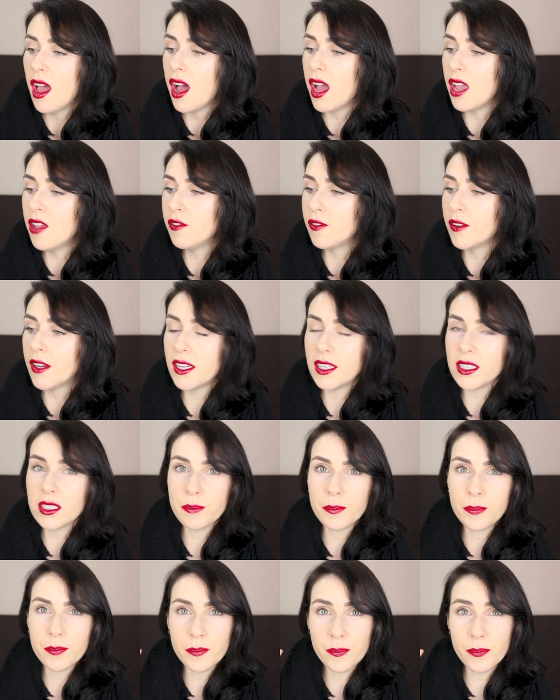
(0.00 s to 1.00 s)
I
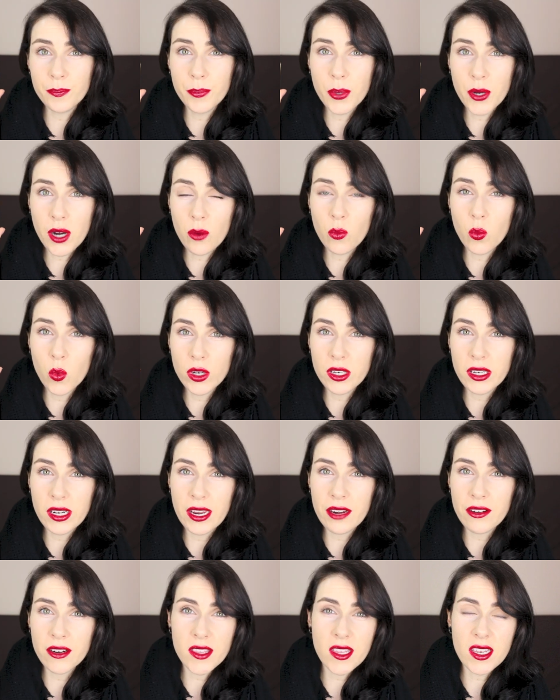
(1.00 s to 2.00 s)
find put on one
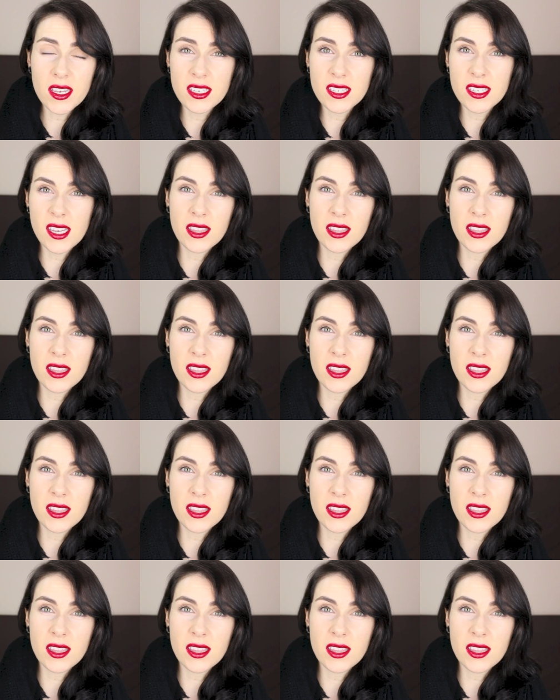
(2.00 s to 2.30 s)
layer of this,